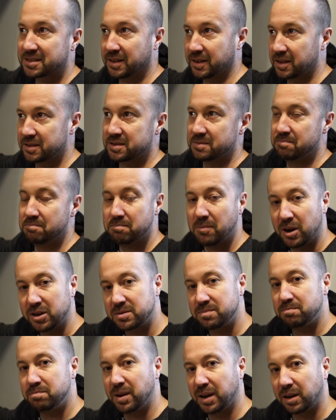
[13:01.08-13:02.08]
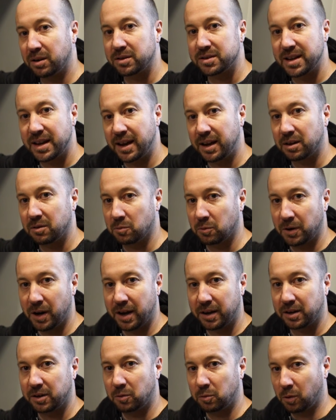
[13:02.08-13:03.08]
like it's a much bigger tank and we're
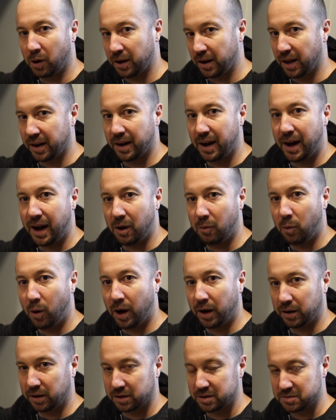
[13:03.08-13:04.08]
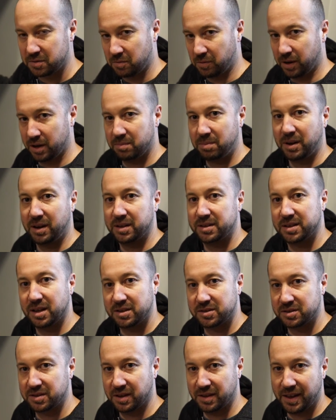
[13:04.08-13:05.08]
not going to run out of hot water because we want to pay
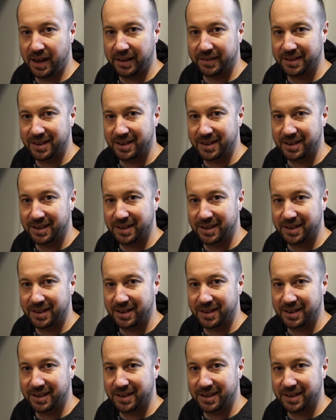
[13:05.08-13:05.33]
attention to that.